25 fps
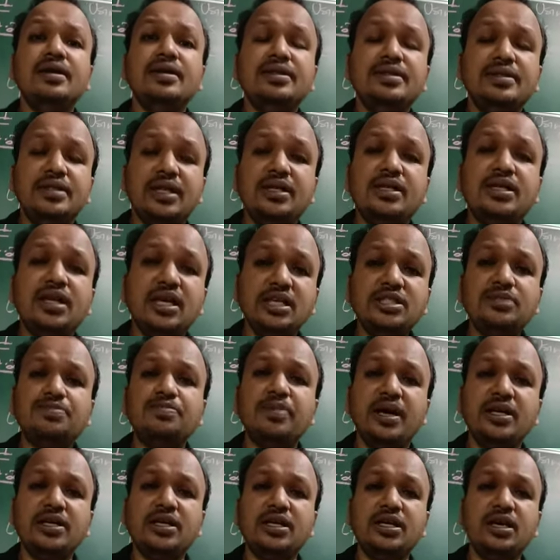The dust
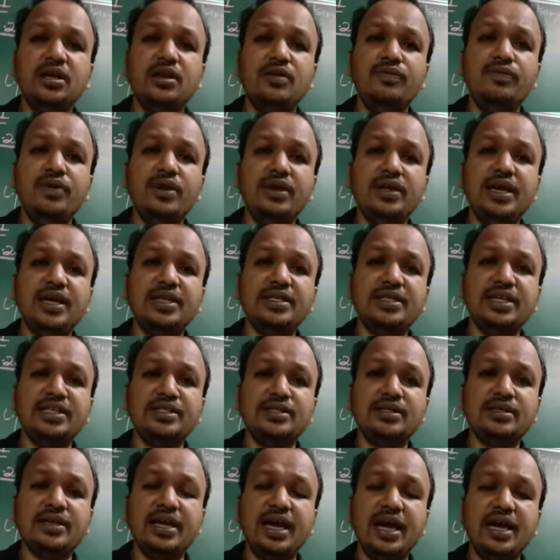particle will get
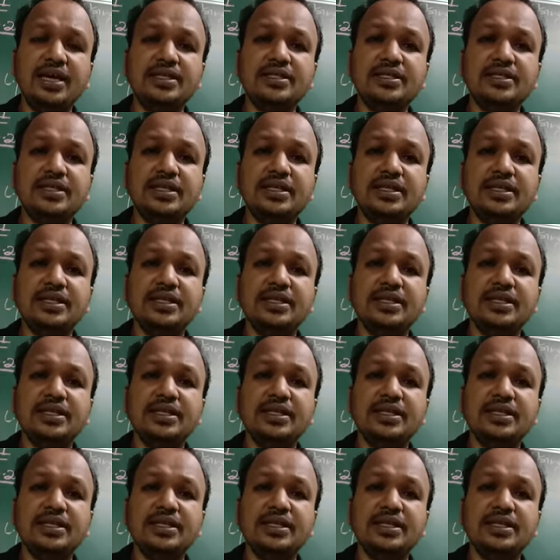interact.